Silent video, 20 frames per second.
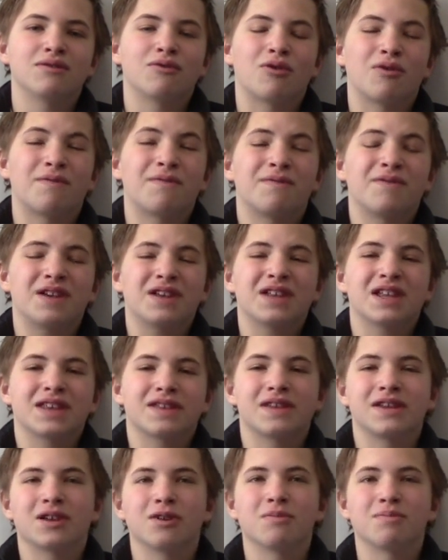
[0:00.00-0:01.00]
or
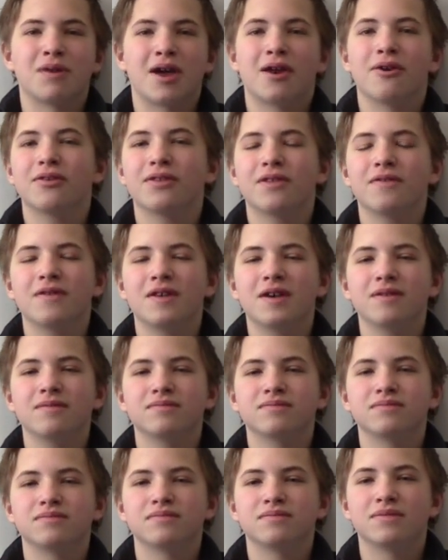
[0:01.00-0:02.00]
feeling that you're better than them.